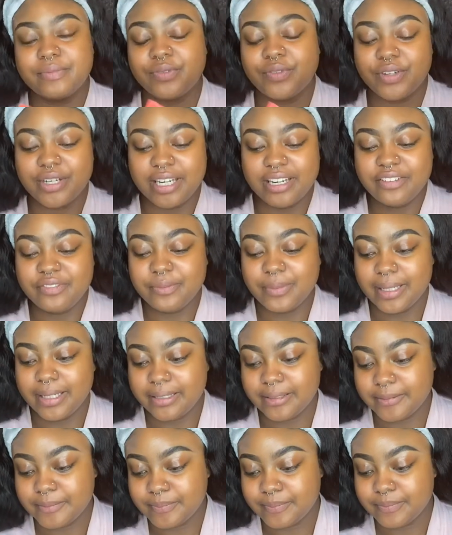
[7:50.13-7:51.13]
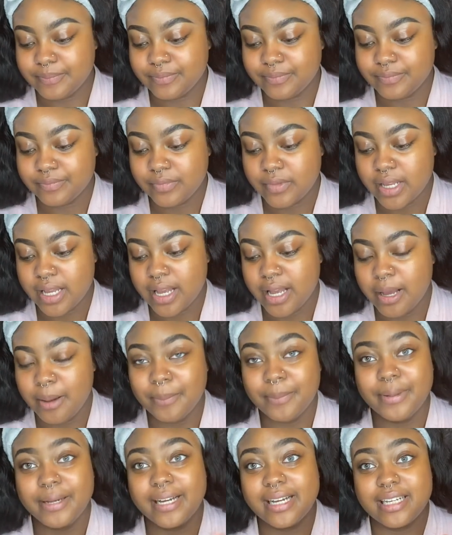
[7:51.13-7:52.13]
forgive me
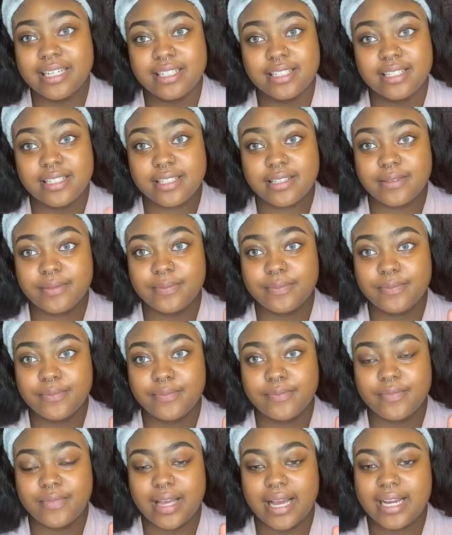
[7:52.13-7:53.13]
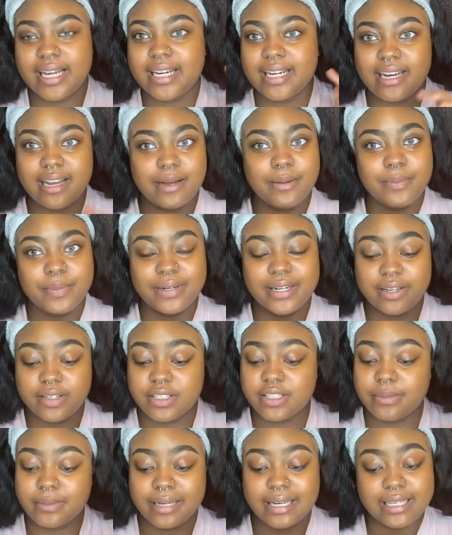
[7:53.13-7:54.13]
because I cannot pronounce
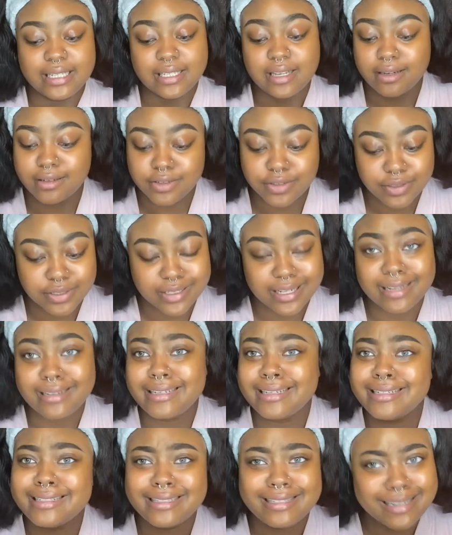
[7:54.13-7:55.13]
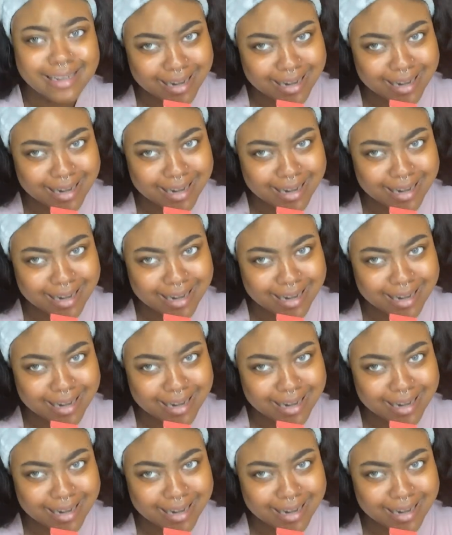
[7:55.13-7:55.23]
some of these countries. I think it's